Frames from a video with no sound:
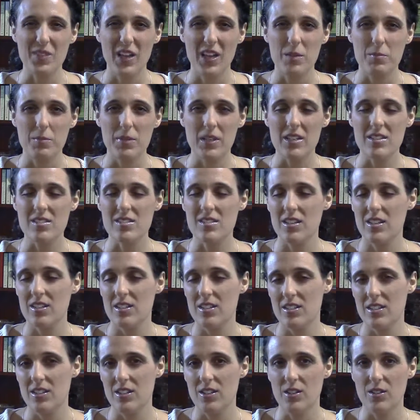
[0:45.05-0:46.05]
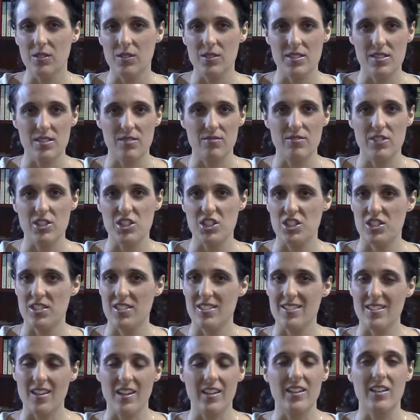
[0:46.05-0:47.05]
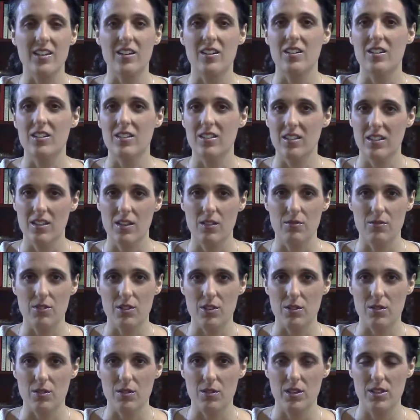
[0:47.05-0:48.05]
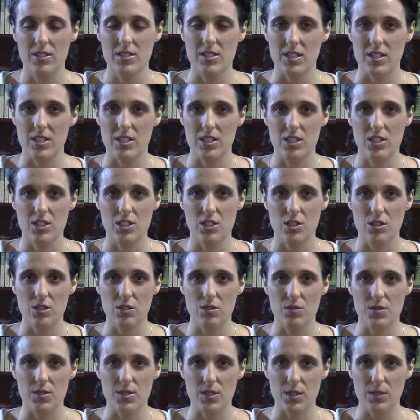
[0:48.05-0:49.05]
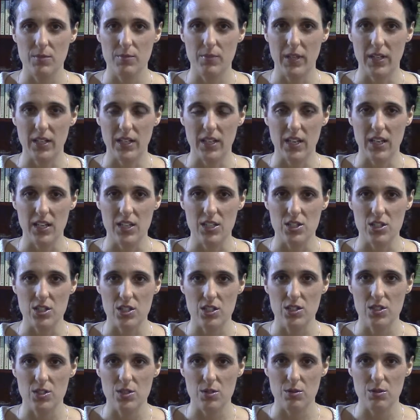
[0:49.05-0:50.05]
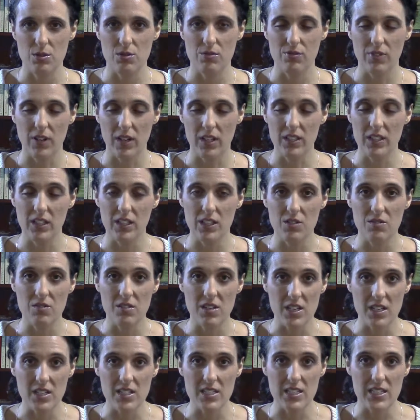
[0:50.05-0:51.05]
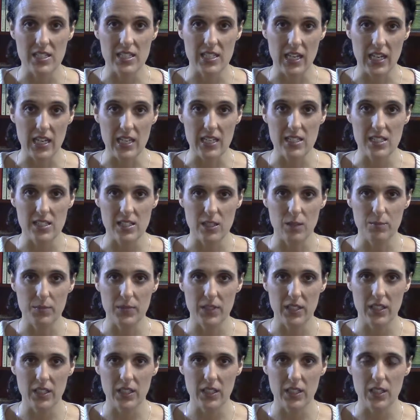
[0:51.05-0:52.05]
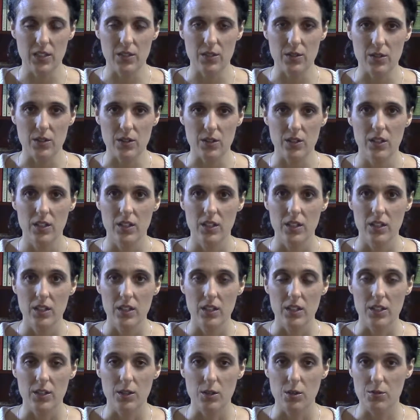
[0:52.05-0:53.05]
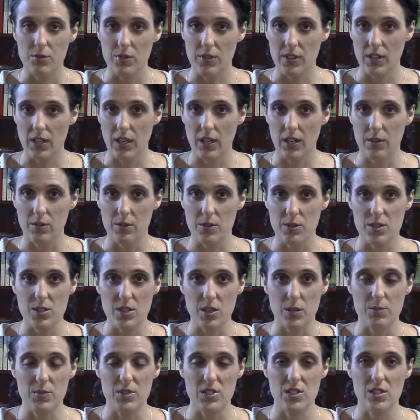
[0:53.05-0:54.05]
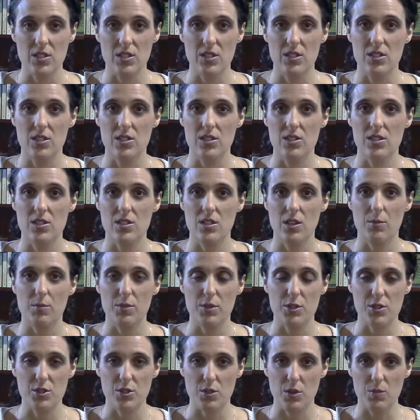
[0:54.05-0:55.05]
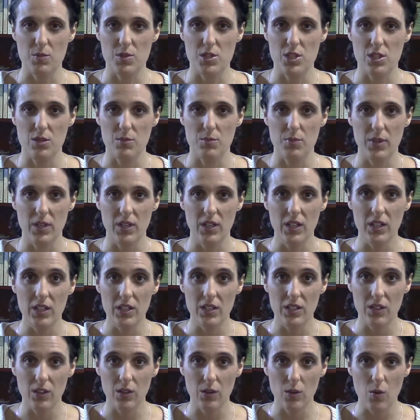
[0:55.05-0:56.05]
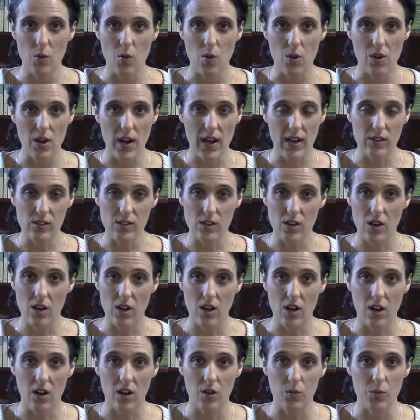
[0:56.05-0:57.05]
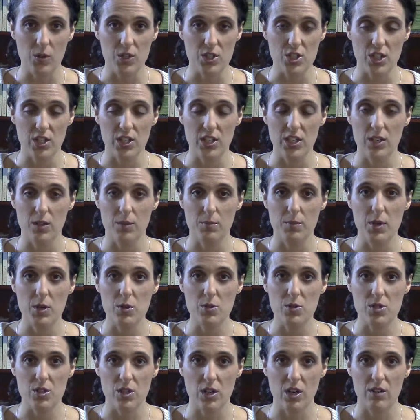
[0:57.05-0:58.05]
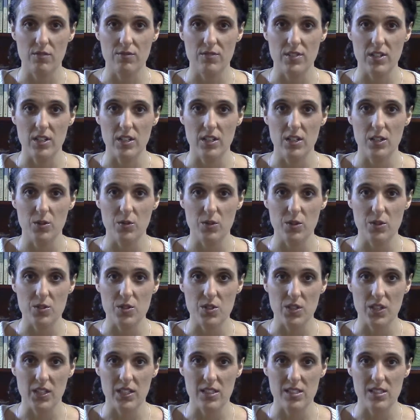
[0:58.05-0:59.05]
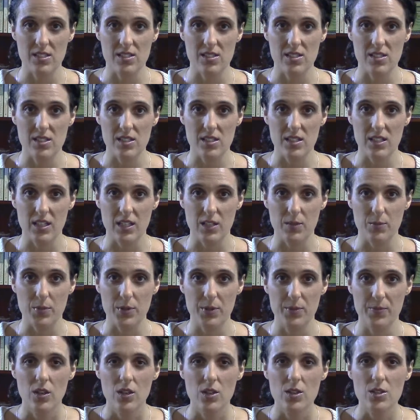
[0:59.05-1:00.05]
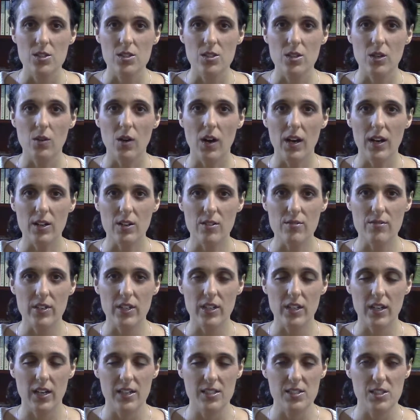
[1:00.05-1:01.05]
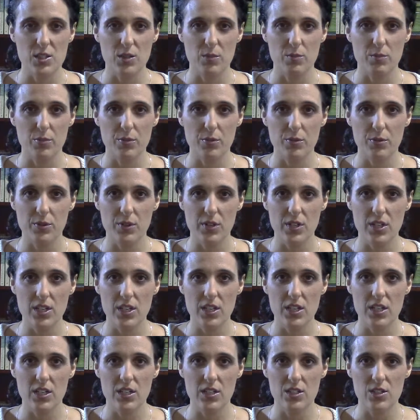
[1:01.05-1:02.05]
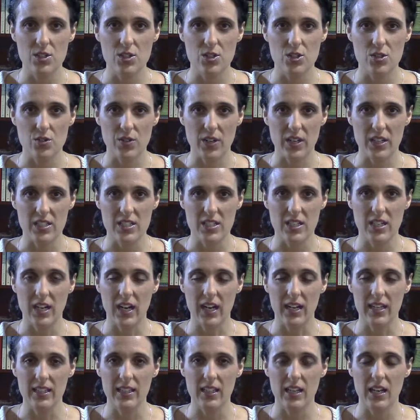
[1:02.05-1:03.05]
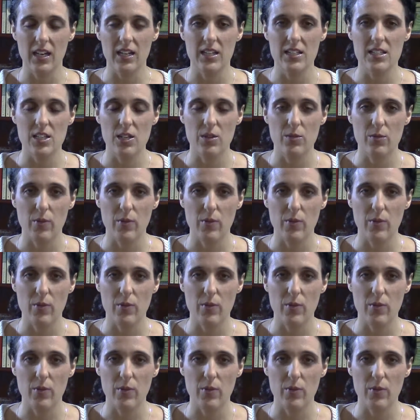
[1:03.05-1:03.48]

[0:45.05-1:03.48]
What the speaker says: Because then, that's a vicious cycle if you're addicted to sleep medications, or you find that you need to take something, either an over-the-counter substance, a prescription pill, or alcohol, which I hear most often, in order to get to sleep. So Ayurveda has some pretty strict guidelines and